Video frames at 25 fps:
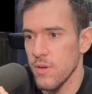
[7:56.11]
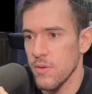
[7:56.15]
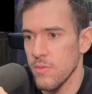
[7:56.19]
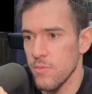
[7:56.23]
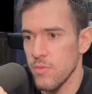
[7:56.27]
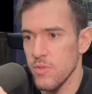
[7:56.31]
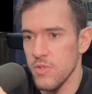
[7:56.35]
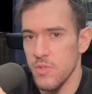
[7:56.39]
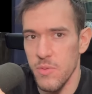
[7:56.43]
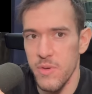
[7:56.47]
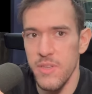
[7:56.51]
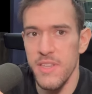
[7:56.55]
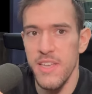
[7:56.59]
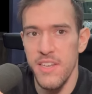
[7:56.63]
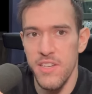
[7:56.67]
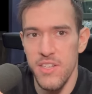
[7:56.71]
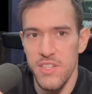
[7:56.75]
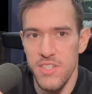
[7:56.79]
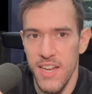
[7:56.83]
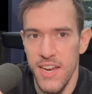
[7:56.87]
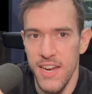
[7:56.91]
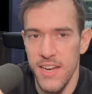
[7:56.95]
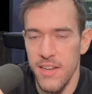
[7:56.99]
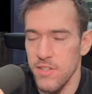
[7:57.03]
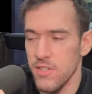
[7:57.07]
it was really
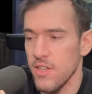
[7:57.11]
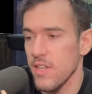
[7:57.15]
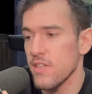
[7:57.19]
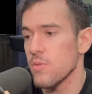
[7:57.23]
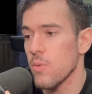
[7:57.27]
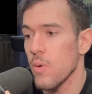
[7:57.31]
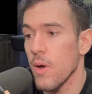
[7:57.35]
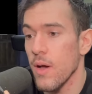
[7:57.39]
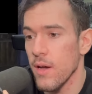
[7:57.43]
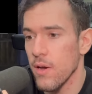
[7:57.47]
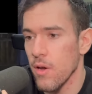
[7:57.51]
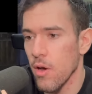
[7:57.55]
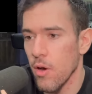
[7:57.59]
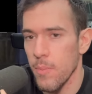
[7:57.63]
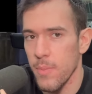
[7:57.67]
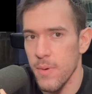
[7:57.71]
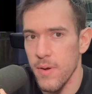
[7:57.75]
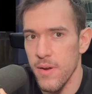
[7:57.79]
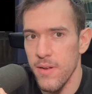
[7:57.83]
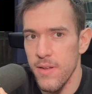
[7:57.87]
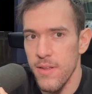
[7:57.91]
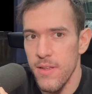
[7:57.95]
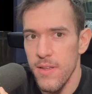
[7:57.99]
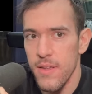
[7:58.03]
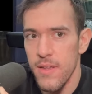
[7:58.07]
entertaining, so that's why I
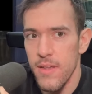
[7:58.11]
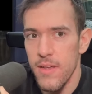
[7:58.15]
copied it.